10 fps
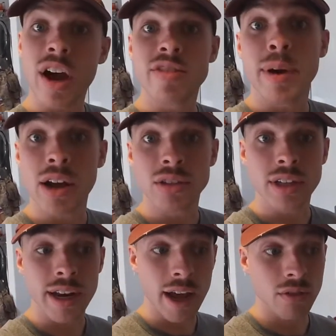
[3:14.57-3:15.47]
pounds
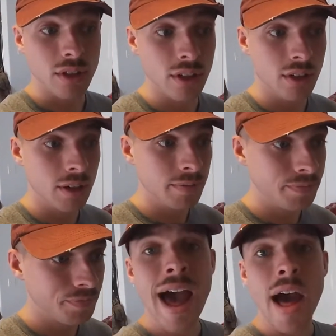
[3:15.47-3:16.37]
10 ounces,
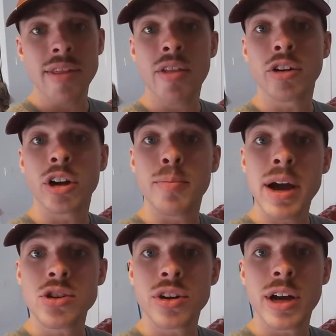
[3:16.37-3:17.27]
and then they're going to
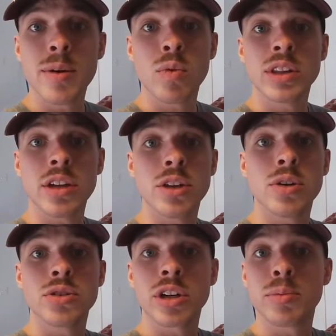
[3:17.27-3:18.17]
measure him. What they do
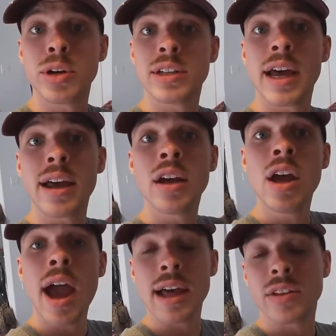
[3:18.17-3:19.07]
is they're going to put his head
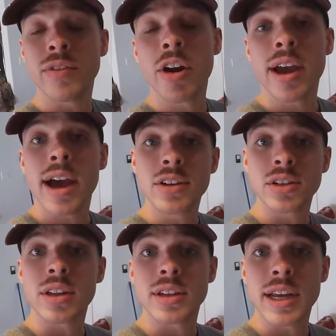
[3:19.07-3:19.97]
at the very edge
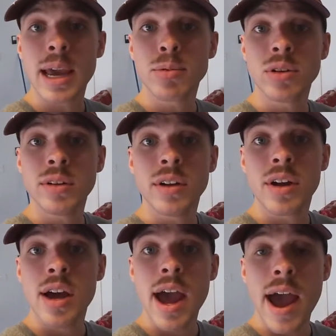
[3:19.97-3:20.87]
of the table,
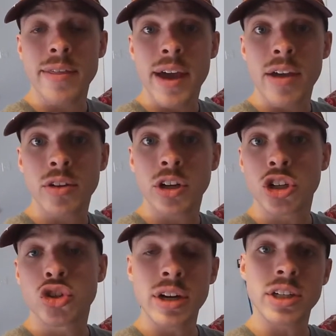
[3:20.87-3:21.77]
and then they're going to
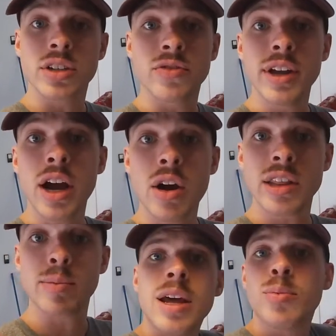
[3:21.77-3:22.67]
stretch his feet out, and
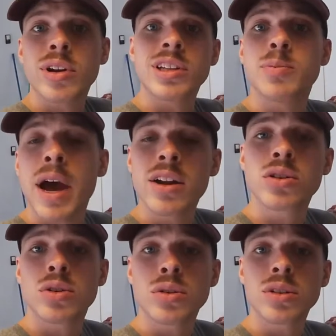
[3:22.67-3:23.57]
they bring this
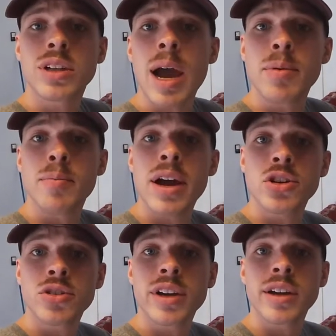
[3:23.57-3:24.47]
pedestal type of
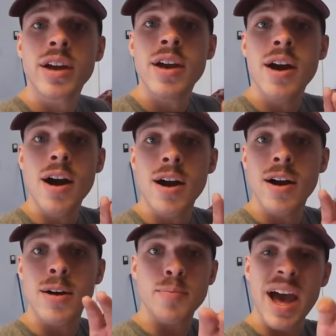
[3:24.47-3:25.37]
measuring
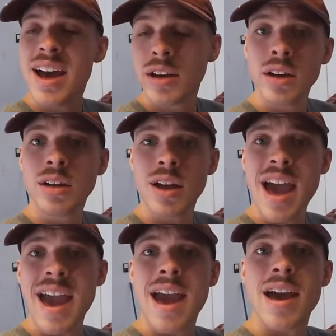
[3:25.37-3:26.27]
peg,
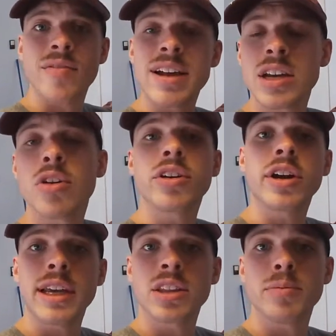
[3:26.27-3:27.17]
and that's how they're
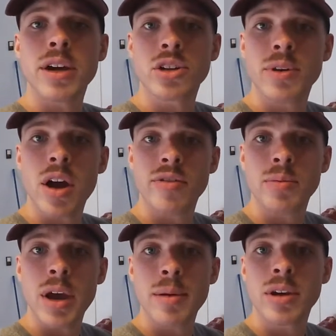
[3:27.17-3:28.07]
going to get the measurement of the
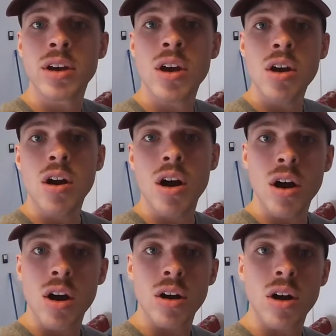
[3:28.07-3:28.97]
baby.
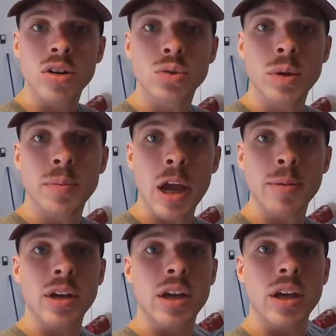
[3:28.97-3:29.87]
Our sweet
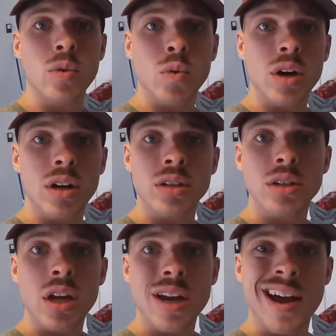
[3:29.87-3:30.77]
baby, he
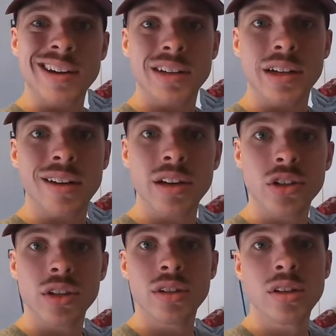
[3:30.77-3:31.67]
was 19
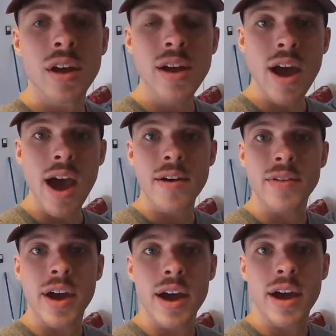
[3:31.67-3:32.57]
inches. And
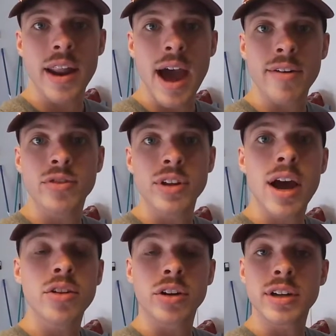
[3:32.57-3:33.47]
then after
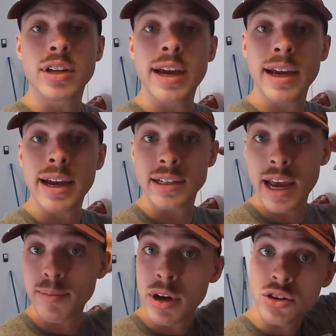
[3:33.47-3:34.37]
that, they're going to take a
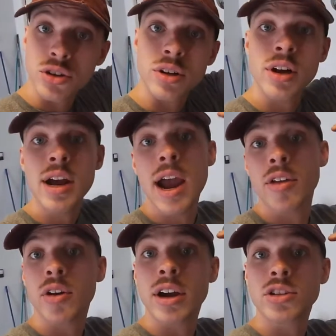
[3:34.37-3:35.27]
tape measure, and
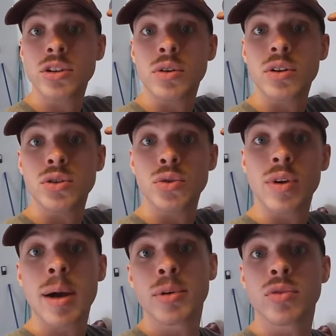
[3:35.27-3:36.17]
they're actually going to
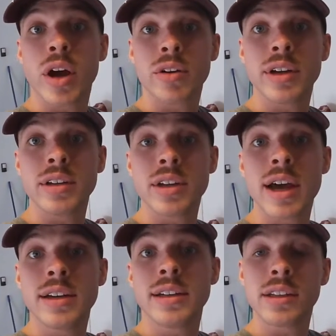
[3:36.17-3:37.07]
wrap it around his
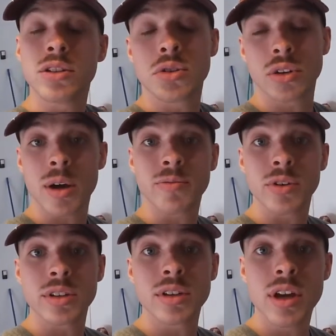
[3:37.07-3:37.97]
head to get the
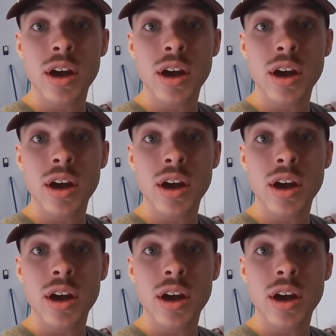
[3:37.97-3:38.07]
circumference.